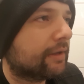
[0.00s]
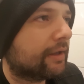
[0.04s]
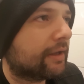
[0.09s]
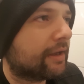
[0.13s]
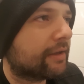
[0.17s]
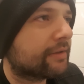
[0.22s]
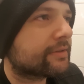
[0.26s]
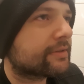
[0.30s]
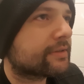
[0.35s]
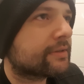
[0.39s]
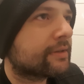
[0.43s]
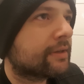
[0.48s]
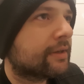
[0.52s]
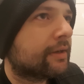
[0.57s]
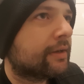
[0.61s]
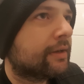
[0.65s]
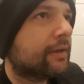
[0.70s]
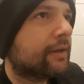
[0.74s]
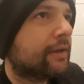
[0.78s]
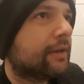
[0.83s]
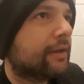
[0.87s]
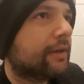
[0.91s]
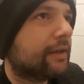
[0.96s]
it
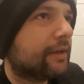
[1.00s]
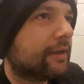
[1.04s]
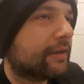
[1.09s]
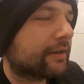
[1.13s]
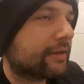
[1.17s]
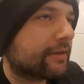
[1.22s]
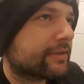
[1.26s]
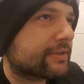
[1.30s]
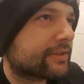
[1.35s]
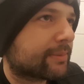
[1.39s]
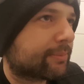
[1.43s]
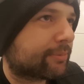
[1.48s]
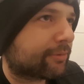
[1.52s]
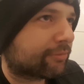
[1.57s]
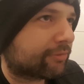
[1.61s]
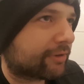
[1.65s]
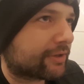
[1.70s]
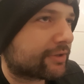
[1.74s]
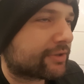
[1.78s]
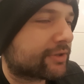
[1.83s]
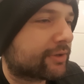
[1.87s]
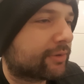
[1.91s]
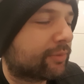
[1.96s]
is a
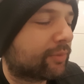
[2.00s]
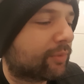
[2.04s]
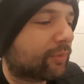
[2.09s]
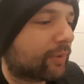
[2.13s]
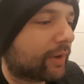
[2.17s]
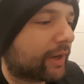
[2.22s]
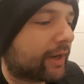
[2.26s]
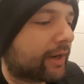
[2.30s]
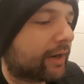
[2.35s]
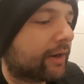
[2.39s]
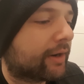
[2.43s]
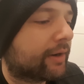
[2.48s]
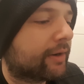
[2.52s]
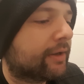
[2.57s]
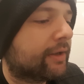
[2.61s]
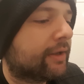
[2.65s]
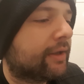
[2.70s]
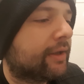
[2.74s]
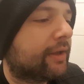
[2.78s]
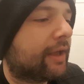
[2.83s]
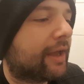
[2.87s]
profession where